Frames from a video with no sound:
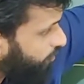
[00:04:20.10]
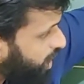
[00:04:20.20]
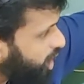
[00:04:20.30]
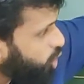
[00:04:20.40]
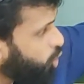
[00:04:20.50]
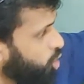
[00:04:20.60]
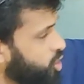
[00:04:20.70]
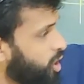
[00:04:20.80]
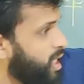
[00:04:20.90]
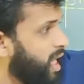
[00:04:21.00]
when it
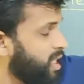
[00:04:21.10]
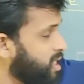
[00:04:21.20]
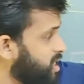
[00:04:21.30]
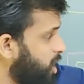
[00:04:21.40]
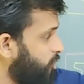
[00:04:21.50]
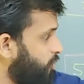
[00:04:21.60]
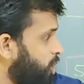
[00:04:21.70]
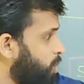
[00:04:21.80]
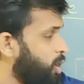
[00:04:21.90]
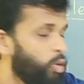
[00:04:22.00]
goes on the other side of
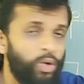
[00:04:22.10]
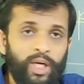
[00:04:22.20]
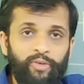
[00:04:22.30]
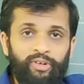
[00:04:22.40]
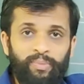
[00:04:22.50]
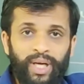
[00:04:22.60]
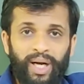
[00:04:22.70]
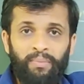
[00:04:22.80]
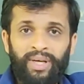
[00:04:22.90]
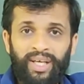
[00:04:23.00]
equal to, it will
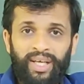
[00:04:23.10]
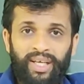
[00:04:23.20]
become